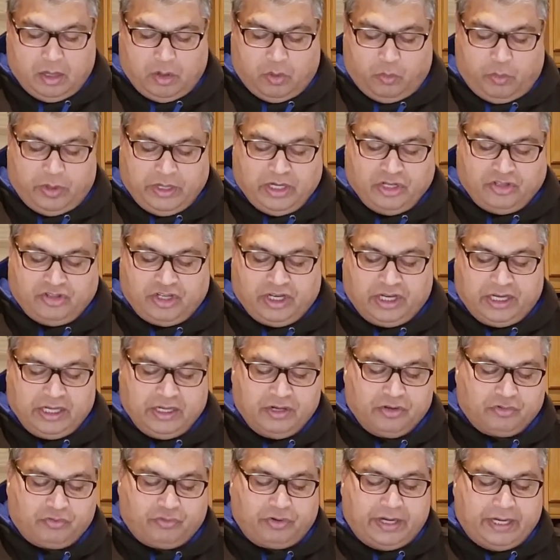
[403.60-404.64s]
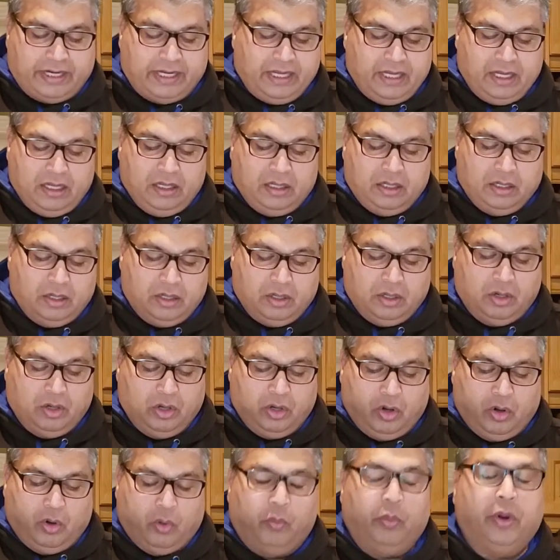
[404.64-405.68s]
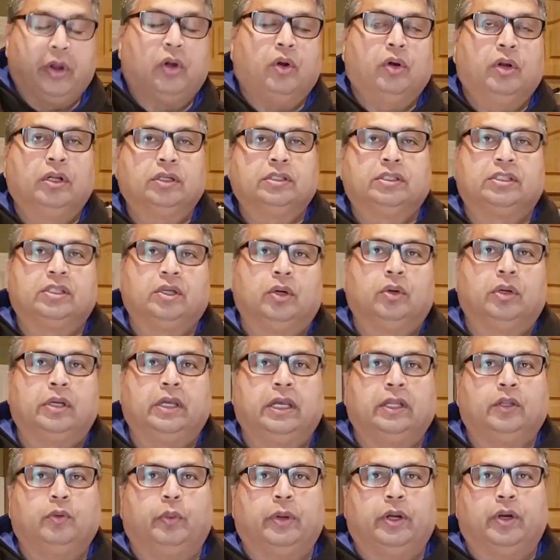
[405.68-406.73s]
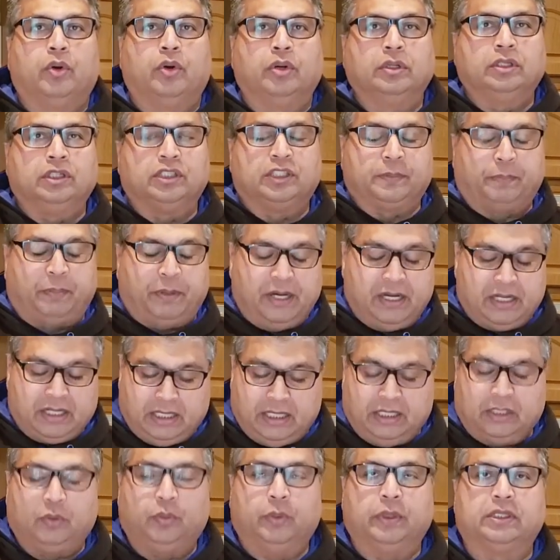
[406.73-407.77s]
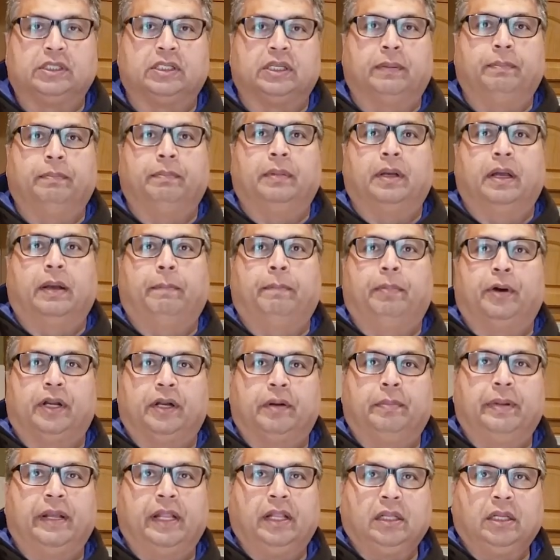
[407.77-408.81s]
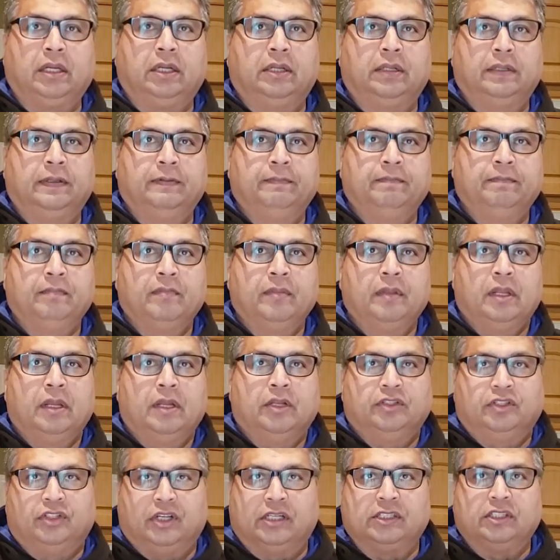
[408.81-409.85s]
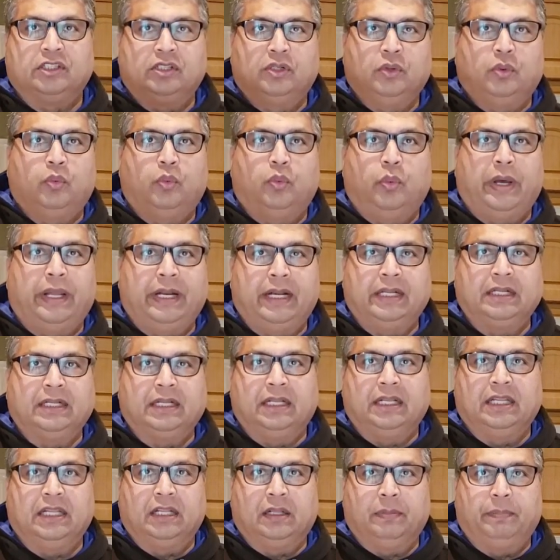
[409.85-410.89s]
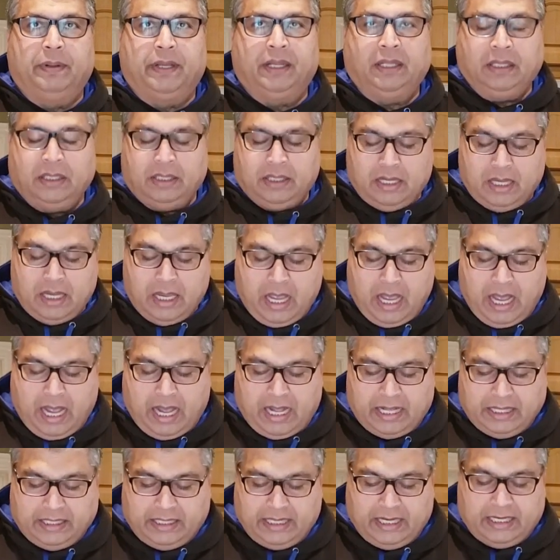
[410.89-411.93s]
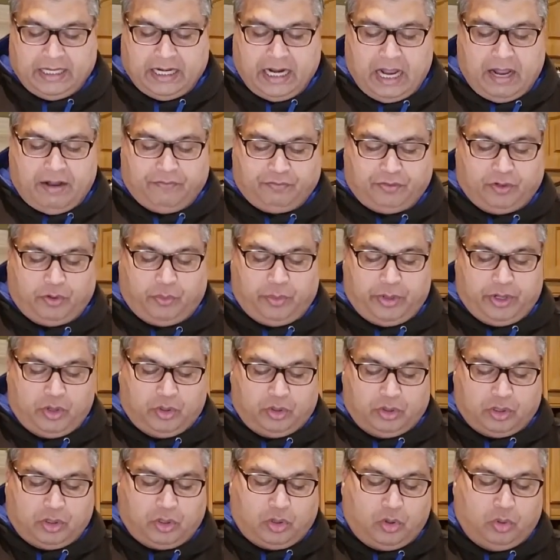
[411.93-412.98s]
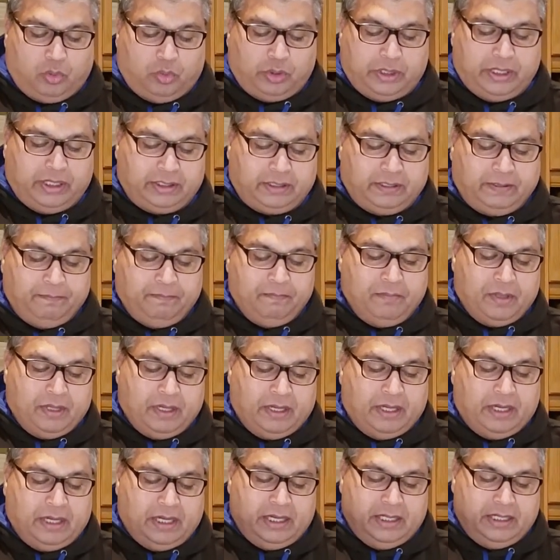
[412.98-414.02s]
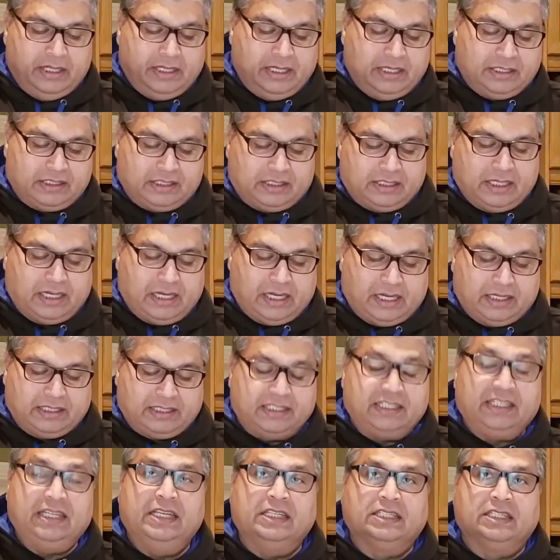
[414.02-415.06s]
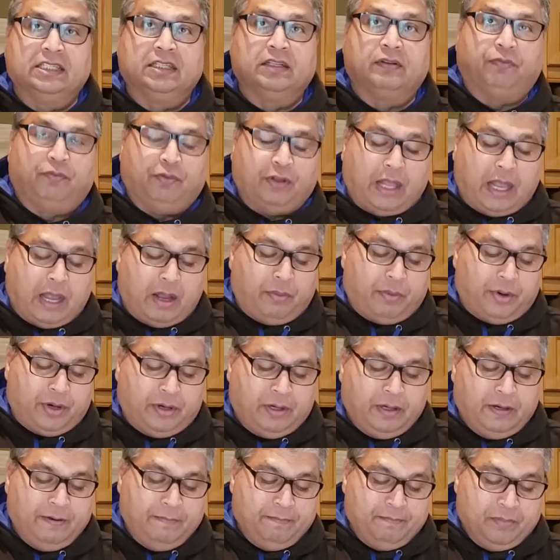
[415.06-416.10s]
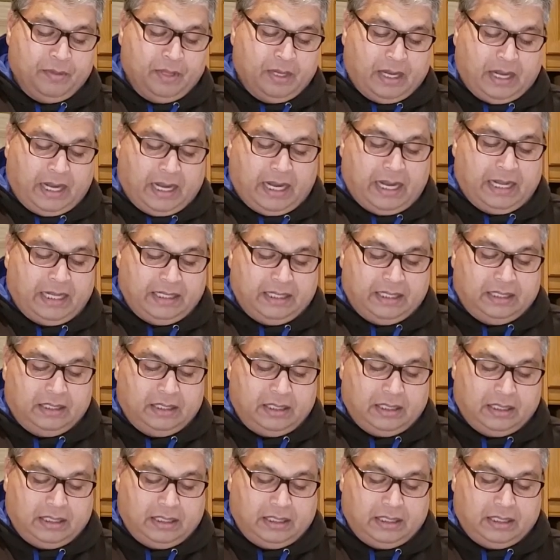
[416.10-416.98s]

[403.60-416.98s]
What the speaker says: when the chicken is ready, we're going to soak it, we're going to sprinkle it with some buttermilk, just to wet it a little bit. And then after we're going to coat it in this seasoned flour and